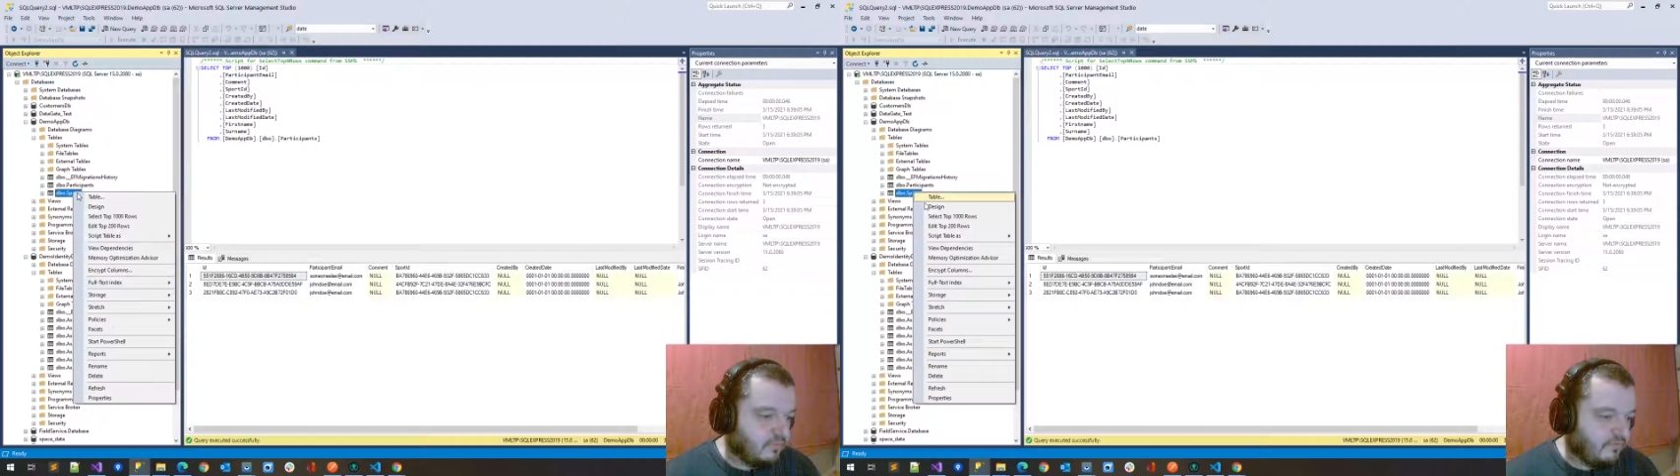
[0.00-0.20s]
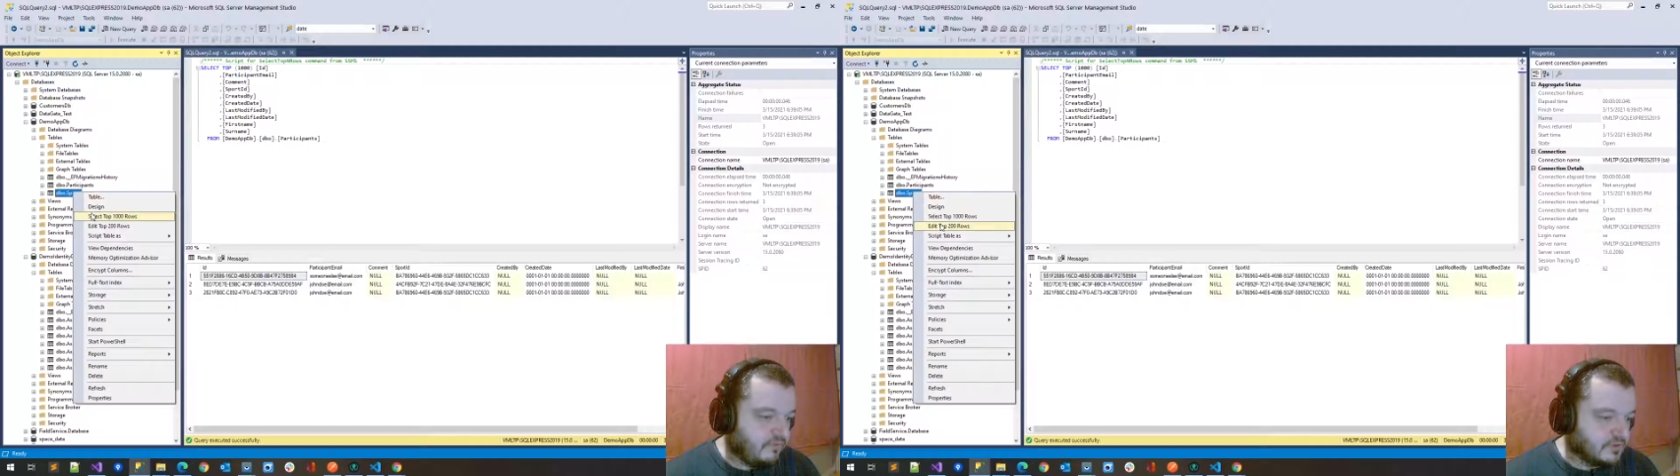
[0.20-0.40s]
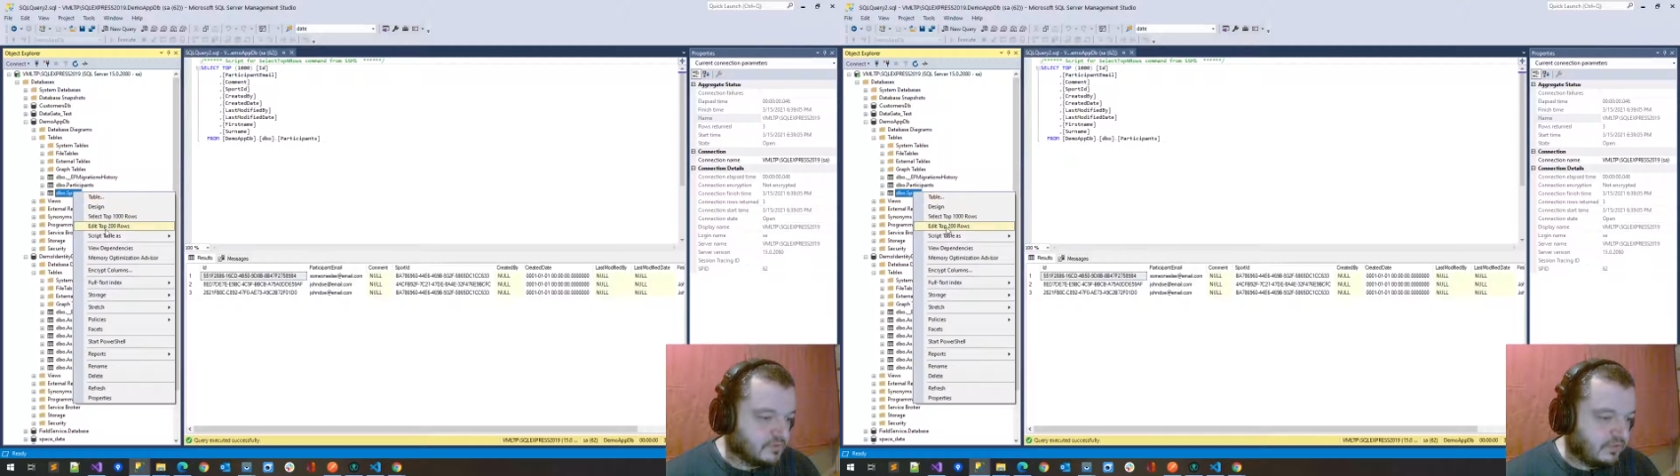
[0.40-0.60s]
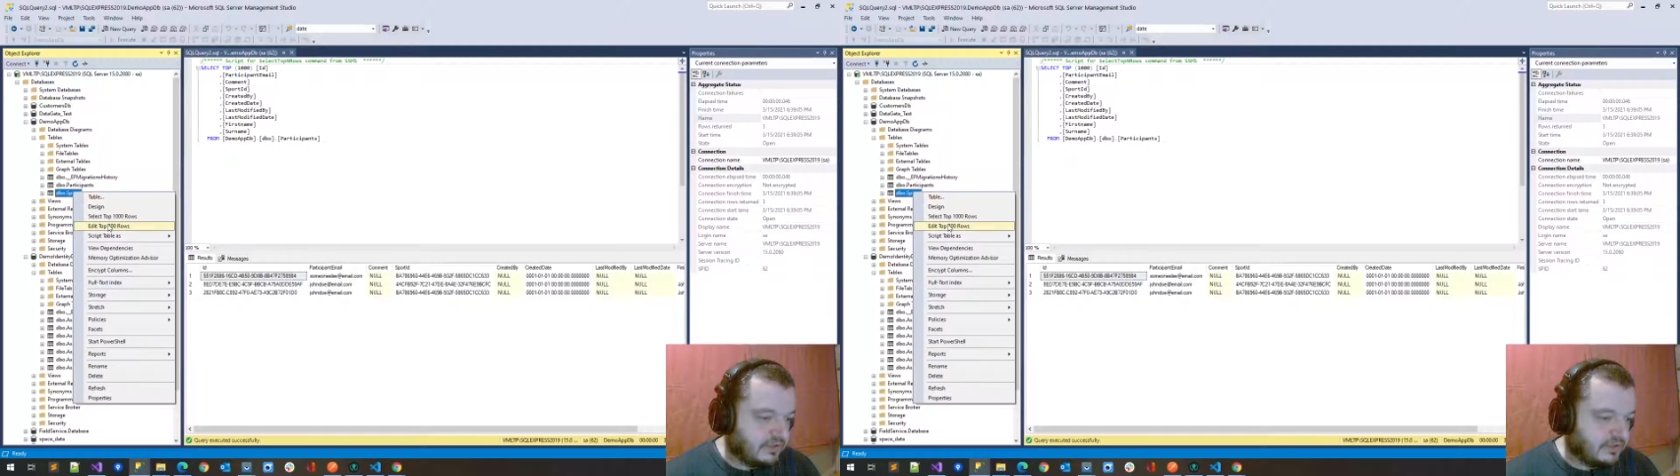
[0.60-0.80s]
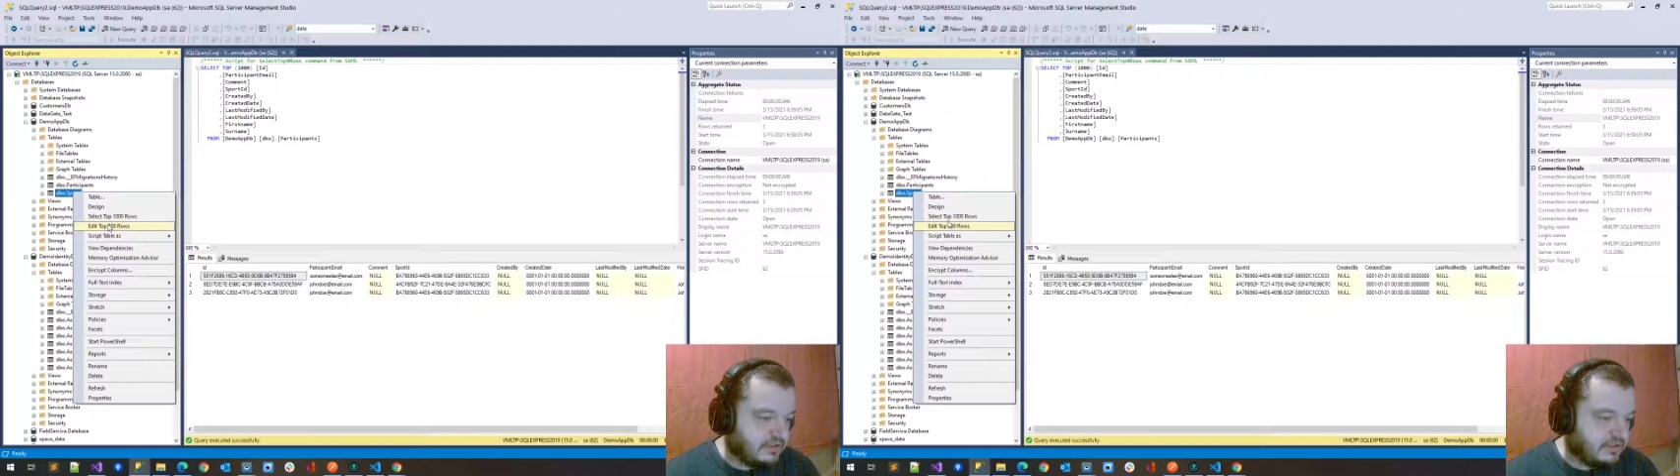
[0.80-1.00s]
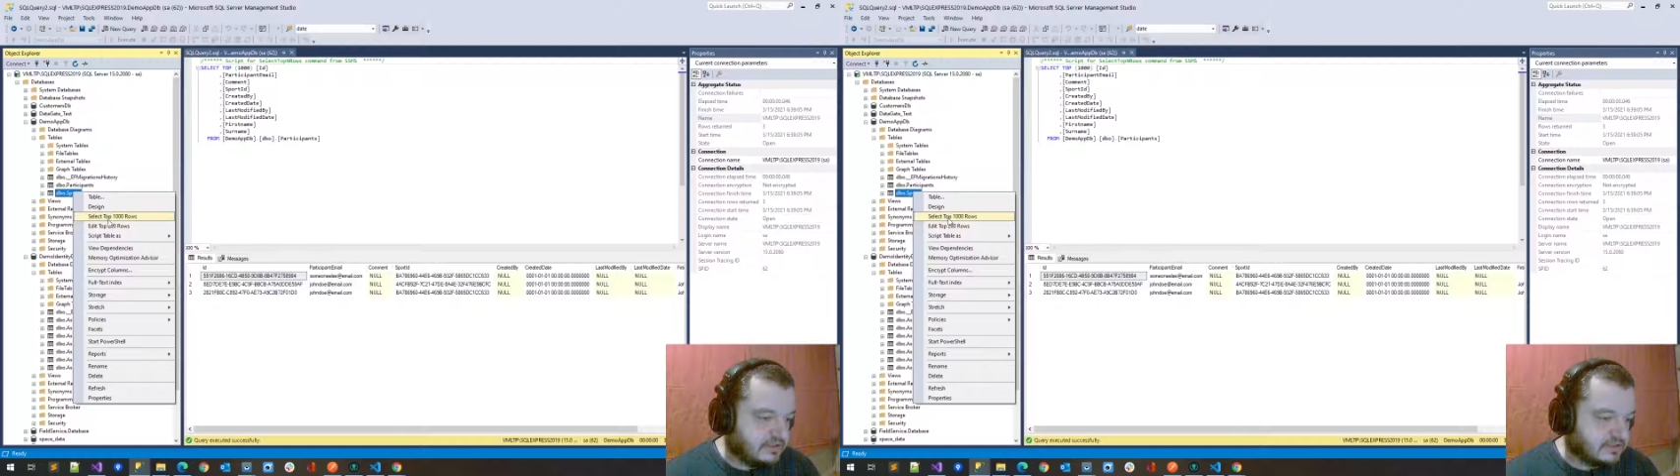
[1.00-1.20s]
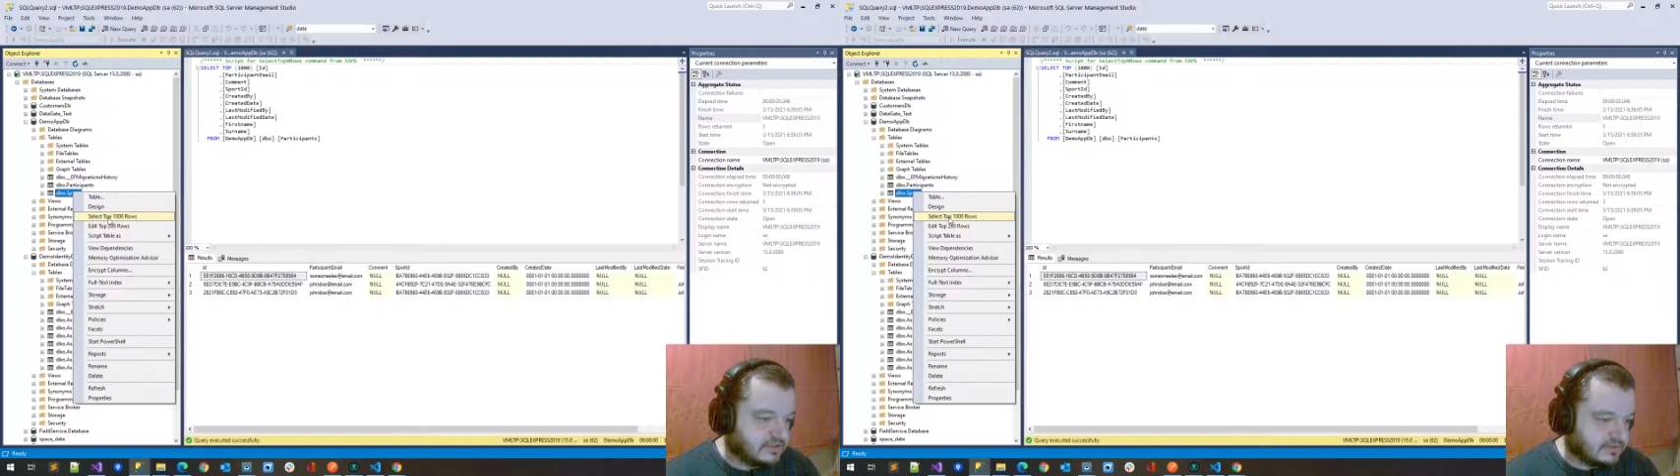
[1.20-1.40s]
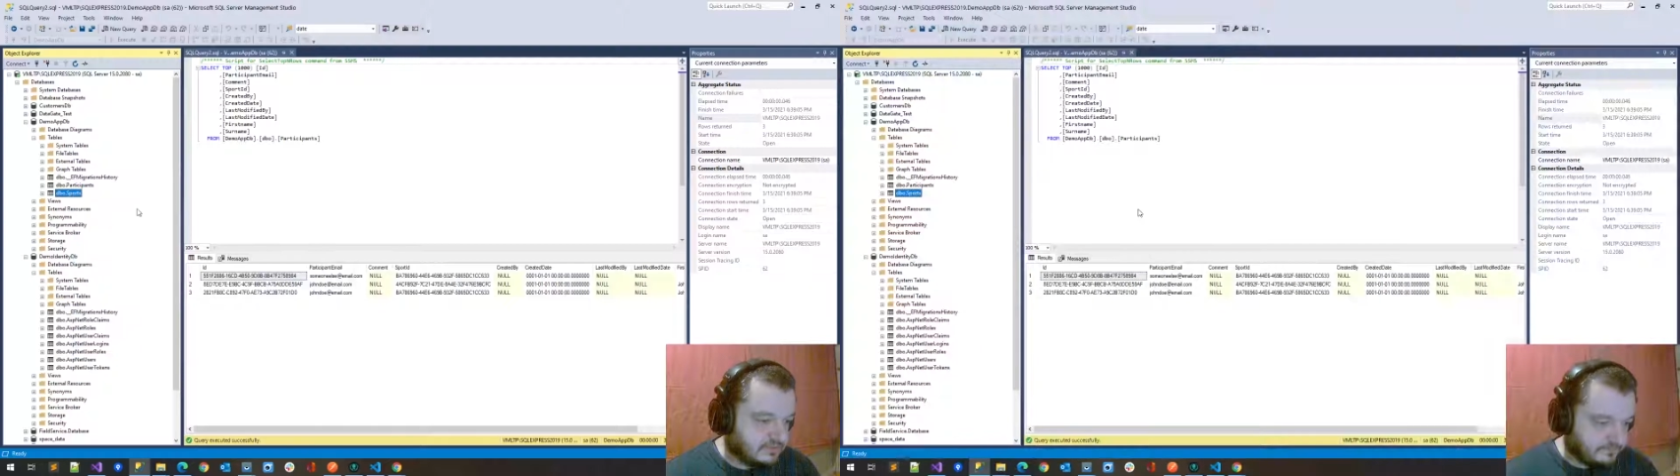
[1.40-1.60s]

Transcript: First one is